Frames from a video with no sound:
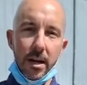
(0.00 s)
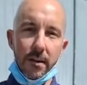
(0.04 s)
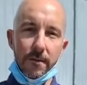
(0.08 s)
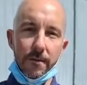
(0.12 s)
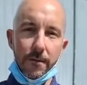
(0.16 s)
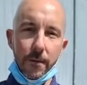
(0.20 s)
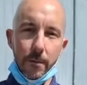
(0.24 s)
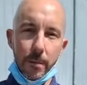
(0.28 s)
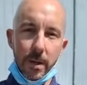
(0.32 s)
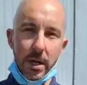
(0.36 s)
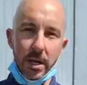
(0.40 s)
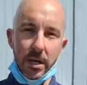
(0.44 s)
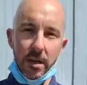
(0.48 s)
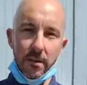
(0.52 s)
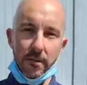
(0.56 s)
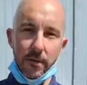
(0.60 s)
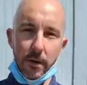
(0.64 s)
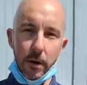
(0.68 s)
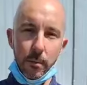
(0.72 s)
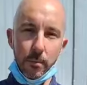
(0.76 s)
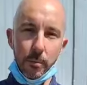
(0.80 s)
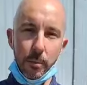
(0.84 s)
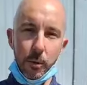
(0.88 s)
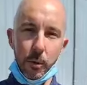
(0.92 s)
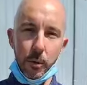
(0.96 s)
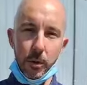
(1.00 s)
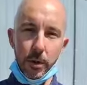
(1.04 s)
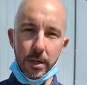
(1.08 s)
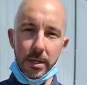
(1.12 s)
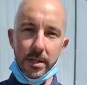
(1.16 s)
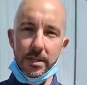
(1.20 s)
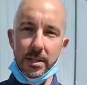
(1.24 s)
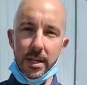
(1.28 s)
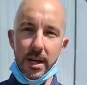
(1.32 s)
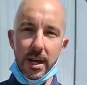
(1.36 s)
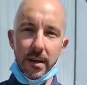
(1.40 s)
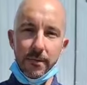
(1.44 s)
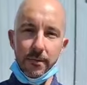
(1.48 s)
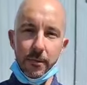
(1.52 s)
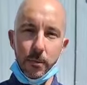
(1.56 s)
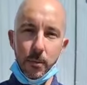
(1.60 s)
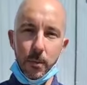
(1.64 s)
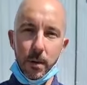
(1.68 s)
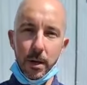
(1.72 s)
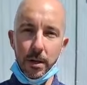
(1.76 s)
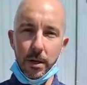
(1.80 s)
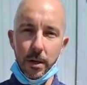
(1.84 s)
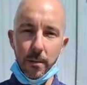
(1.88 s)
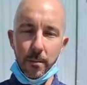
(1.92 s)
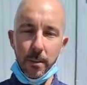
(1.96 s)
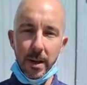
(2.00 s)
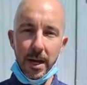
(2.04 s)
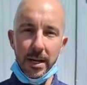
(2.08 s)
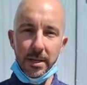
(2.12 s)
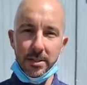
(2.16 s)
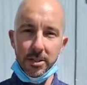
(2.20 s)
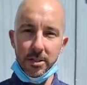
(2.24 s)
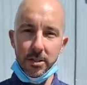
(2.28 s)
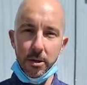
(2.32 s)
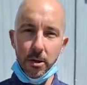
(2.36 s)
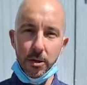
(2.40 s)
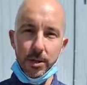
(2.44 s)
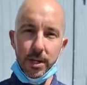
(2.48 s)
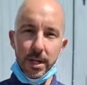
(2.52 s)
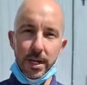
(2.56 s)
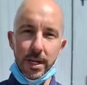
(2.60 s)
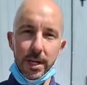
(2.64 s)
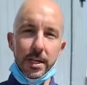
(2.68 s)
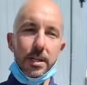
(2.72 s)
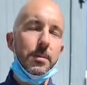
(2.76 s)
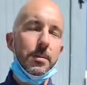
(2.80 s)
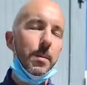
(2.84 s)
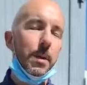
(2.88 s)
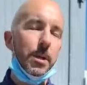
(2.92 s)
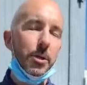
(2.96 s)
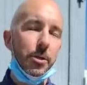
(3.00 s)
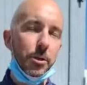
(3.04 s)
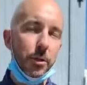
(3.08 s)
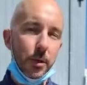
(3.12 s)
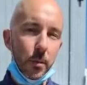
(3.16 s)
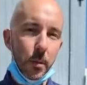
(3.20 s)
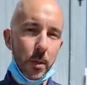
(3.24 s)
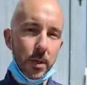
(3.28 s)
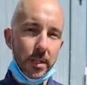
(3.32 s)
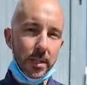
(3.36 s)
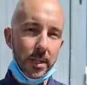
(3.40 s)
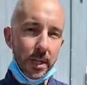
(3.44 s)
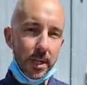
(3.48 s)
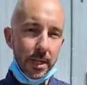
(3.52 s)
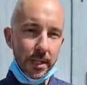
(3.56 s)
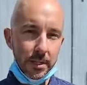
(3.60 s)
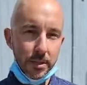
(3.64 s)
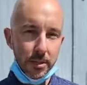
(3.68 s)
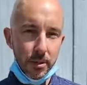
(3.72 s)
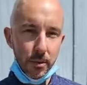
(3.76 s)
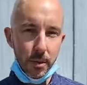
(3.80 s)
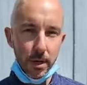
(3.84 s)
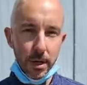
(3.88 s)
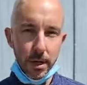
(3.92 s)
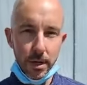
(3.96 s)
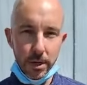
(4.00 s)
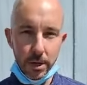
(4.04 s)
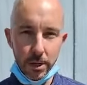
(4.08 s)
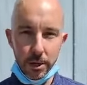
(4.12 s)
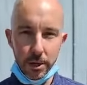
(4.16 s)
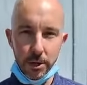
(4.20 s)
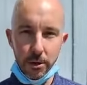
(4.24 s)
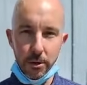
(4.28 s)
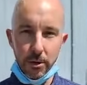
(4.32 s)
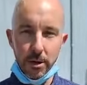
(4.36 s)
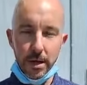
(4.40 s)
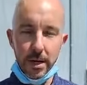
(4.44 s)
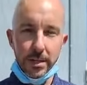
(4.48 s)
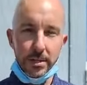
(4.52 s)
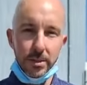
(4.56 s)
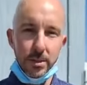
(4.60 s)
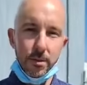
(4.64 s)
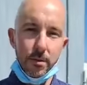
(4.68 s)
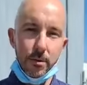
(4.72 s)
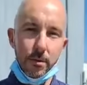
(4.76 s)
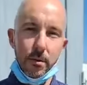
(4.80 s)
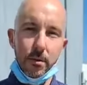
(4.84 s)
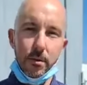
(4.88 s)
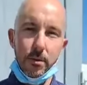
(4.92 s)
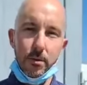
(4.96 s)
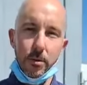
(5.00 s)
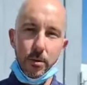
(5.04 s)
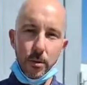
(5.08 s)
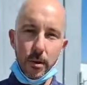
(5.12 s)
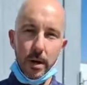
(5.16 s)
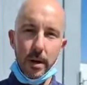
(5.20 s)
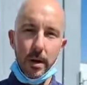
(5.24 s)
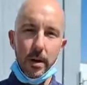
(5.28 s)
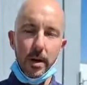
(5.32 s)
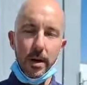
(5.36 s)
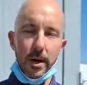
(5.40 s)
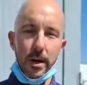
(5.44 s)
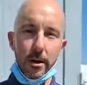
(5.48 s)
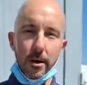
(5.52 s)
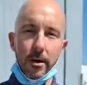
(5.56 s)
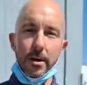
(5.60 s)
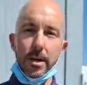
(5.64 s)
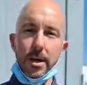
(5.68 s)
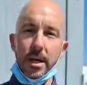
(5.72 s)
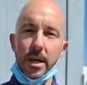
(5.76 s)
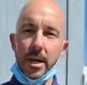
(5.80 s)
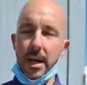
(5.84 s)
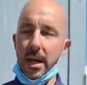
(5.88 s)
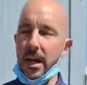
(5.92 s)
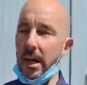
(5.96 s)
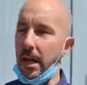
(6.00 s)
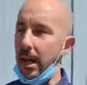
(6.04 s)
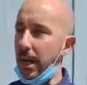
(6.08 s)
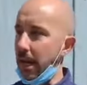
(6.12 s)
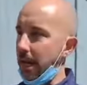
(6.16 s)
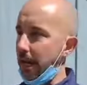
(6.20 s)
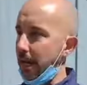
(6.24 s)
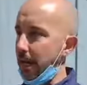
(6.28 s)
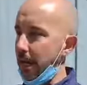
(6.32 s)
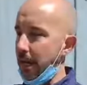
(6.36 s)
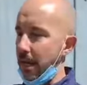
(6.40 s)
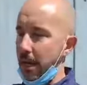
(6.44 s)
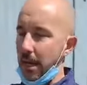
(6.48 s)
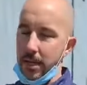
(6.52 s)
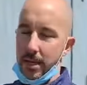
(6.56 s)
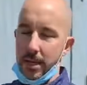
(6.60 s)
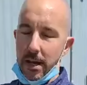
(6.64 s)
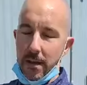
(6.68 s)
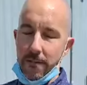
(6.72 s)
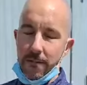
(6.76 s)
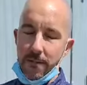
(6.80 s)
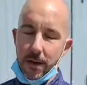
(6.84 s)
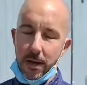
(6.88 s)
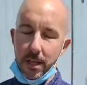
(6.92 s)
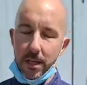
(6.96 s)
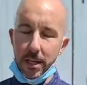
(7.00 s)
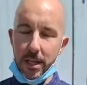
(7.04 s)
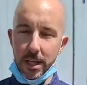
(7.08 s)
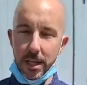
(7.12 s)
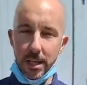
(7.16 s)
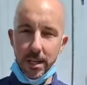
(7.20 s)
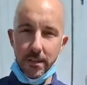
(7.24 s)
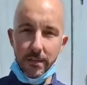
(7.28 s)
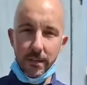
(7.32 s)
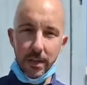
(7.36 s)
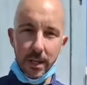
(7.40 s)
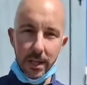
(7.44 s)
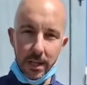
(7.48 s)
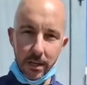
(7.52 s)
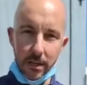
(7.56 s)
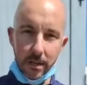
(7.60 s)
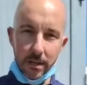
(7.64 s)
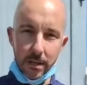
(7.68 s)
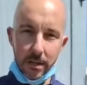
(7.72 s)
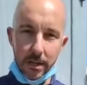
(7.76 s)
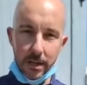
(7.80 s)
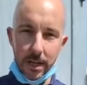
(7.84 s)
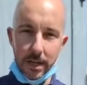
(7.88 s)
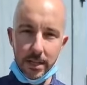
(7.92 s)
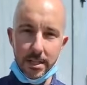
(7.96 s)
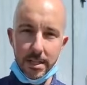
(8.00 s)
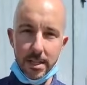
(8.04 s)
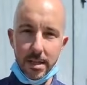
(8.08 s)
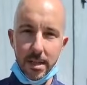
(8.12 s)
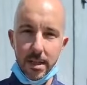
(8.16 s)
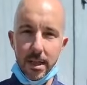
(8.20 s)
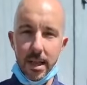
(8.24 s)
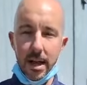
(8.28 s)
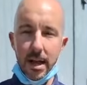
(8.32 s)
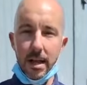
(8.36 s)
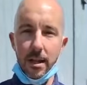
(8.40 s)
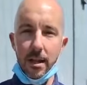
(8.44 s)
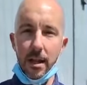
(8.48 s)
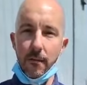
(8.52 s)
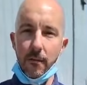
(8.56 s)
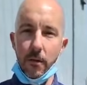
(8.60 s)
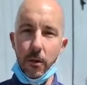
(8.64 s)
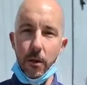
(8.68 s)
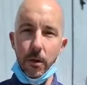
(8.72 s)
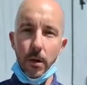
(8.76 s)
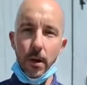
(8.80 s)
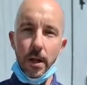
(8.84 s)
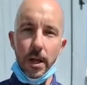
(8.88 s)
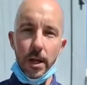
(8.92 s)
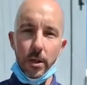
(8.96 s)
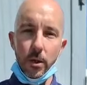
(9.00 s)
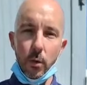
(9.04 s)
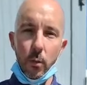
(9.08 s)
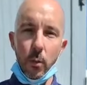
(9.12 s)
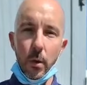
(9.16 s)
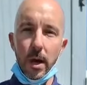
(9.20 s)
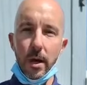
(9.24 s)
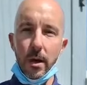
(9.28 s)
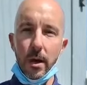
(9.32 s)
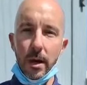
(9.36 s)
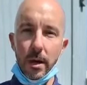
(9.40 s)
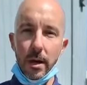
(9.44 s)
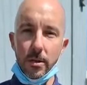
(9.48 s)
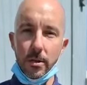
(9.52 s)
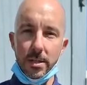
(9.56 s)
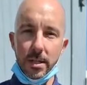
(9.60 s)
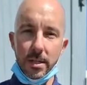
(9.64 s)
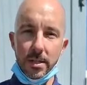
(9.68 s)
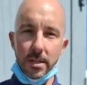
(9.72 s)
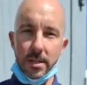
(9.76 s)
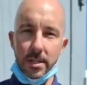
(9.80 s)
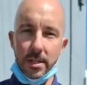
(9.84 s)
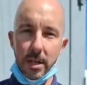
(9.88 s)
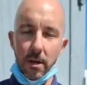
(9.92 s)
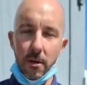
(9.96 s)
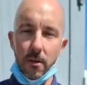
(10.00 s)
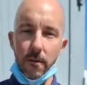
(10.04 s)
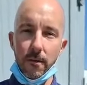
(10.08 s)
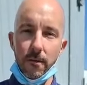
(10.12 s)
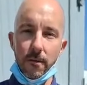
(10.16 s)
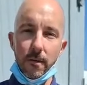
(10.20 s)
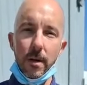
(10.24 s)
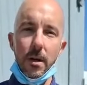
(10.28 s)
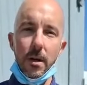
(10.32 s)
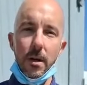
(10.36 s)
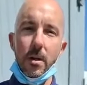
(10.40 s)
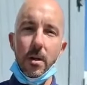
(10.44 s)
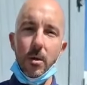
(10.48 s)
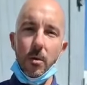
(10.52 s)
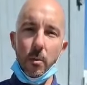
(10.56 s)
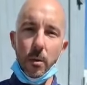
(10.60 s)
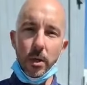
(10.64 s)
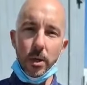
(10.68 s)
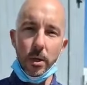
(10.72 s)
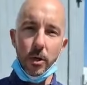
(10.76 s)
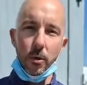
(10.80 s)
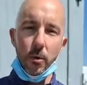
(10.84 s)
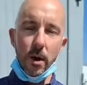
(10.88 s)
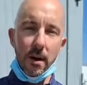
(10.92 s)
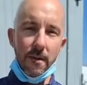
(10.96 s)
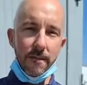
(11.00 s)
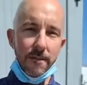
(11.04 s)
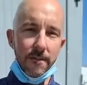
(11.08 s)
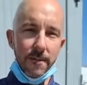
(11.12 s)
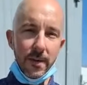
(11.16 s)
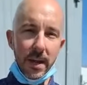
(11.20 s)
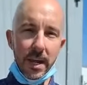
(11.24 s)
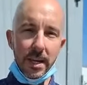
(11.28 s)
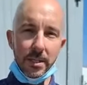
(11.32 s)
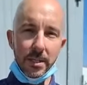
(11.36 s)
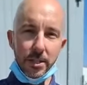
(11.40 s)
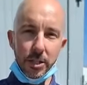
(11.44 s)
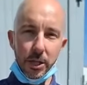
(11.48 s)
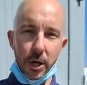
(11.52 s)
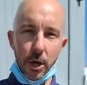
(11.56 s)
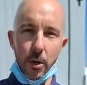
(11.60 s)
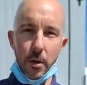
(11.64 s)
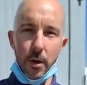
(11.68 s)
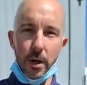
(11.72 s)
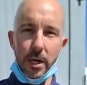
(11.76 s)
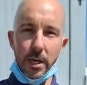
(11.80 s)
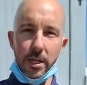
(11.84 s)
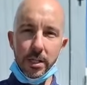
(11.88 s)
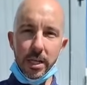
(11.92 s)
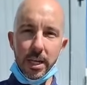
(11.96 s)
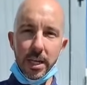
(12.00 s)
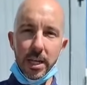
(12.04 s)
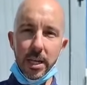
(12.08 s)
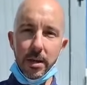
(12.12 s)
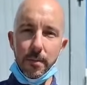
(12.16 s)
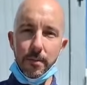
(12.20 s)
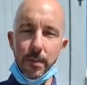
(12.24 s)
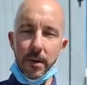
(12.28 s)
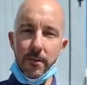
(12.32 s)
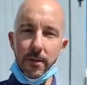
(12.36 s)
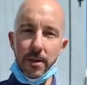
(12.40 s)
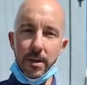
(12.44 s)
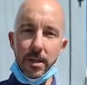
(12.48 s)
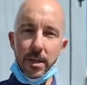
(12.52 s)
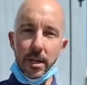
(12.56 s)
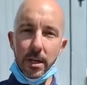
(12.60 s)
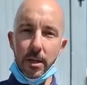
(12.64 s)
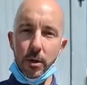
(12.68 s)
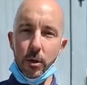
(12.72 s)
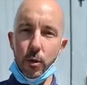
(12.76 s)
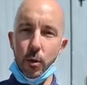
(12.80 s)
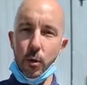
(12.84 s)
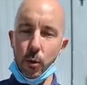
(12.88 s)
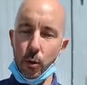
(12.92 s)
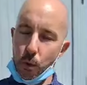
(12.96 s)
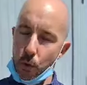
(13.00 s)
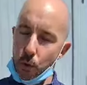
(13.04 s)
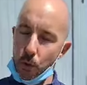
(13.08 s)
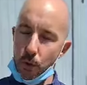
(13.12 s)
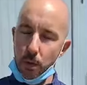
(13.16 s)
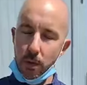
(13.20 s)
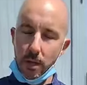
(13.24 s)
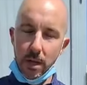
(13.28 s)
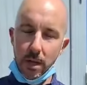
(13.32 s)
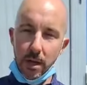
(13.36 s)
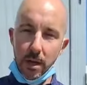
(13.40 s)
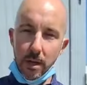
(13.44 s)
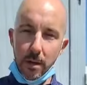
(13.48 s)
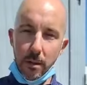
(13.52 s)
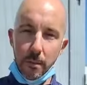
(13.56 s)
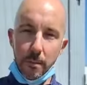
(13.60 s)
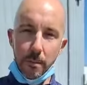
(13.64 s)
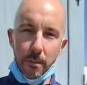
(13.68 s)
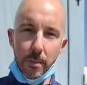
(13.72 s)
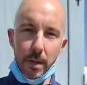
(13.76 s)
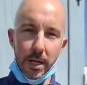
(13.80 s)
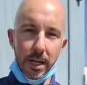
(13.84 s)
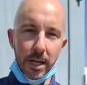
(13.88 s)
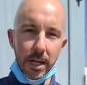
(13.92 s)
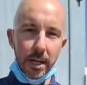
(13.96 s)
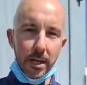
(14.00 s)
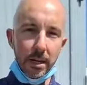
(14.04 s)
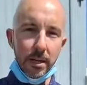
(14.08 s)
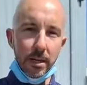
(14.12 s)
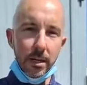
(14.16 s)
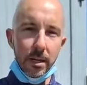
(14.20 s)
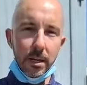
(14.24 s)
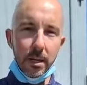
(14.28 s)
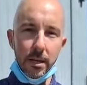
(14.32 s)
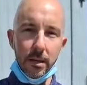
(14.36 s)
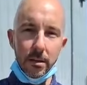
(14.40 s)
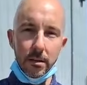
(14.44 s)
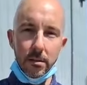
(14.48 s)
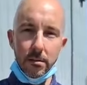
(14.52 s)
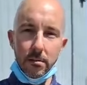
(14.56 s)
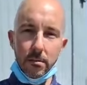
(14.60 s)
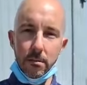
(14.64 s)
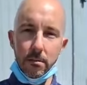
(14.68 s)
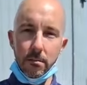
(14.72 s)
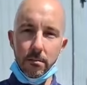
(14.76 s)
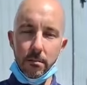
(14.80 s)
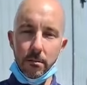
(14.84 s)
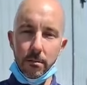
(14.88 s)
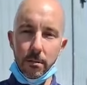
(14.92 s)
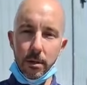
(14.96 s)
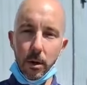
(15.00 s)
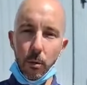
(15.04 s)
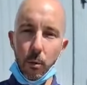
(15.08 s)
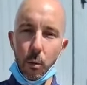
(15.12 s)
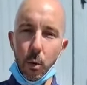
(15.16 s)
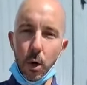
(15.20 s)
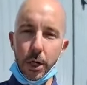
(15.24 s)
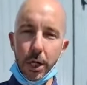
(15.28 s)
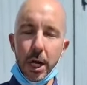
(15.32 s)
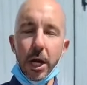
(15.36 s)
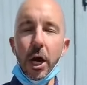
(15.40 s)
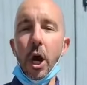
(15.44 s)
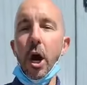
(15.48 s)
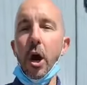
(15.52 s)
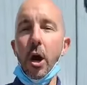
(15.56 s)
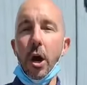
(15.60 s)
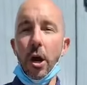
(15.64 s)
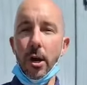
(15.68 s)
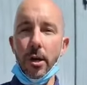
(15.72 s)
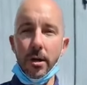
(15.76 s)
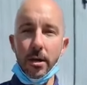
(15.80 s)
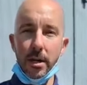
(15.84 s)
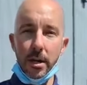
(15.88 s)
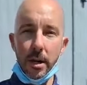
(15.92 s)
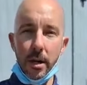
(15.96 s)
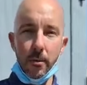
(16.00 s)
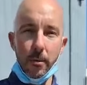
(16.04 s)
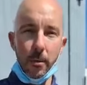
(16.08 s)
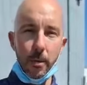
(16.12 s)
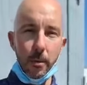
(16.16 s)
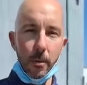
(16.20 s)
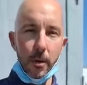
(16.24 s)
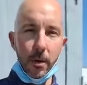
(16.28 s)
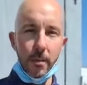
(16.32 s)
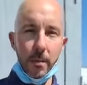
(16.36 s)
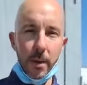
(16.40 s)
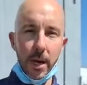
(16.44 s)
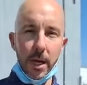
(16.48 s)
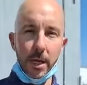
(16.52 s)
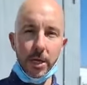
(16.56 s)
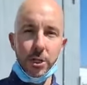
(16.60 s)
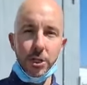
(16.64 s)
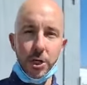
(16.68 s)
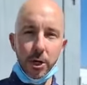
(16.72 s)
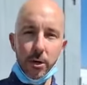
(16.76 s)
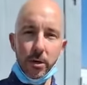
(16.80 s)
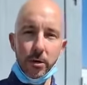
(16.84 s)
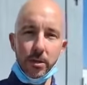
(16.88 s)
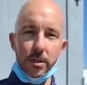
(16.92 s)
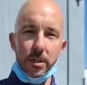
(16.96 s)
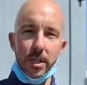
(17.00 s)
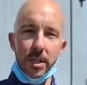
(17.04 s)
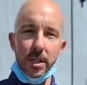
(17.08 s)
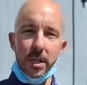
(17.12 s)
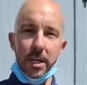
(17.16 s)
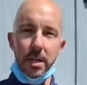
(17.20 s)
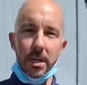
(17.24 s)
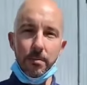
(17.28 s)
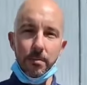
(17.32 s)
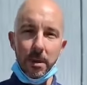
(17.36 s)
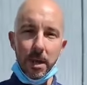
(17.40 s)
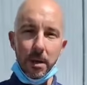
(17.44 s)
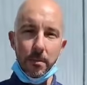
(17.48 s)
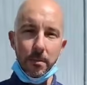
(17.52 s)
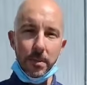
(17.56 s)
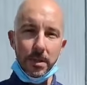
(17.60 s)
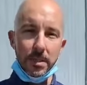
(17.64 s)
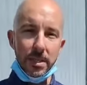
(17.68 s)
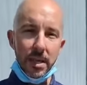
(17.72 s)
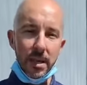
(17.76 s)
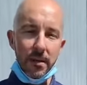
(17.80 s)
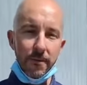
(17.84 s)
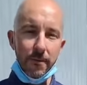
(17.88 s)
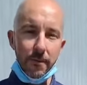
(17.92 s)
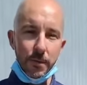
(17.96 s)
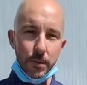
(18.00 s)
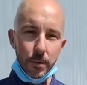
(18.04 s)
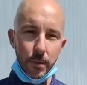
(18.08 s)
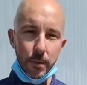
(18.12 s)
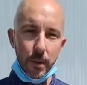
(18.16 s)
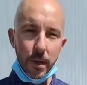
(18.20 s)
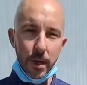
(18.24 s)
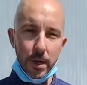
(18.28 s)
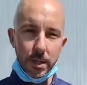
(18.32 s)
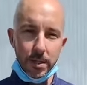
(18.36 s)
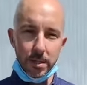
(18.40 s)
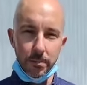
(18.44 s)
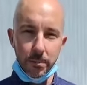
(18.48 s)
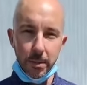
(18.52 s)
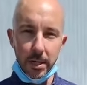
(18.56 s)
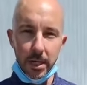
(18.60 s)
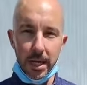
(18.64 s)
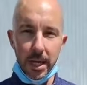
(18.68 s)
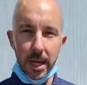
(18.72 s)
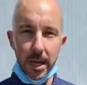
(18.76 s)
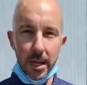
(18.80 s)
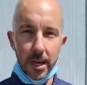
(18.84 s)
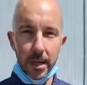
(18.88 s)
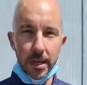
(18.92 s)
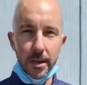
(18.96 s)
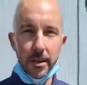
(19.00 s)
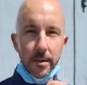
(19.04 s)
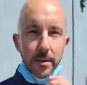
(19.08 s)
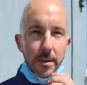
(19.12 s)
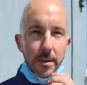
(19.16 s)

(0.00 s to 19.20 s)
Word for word: for many of our employees to have to wear their masks all day, especially once it gets to 100 degrees throughout here. And it definitely even gets to that level in the warehouse itself. We do have fans going to keep everything cool, but they're working hard and we want to make sure to keep them as safe as we possibly can.